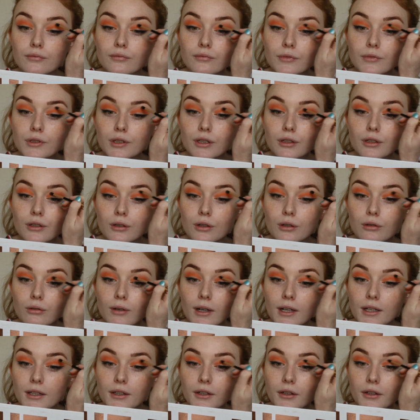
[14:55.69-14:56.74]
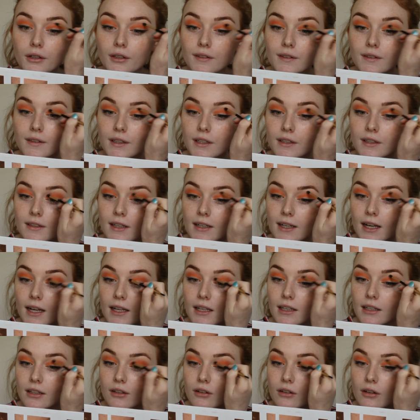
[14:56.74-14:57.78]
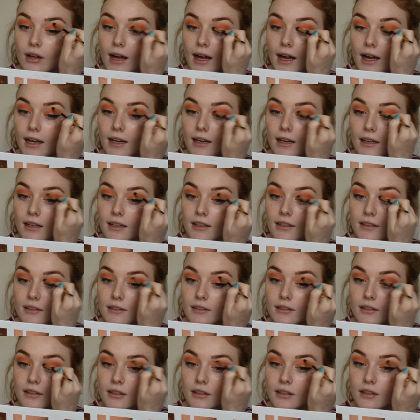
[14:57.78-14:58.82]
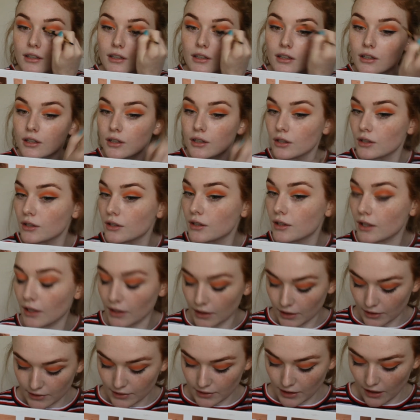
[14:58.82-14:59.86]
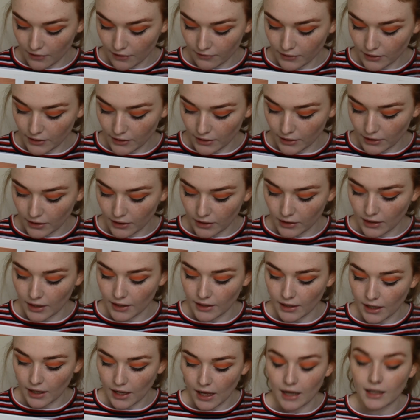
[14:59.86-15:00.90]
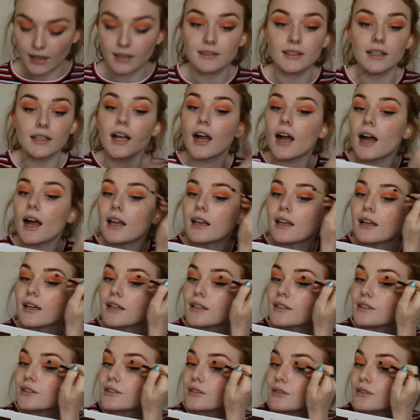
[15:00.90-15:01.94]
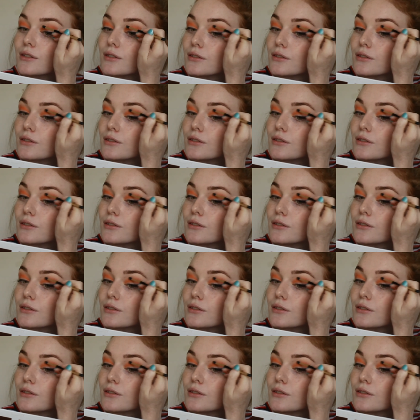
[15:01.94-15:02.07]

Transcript: Just going to go right here, see, it's like a little highlight. It is definitely like acts like a highlight.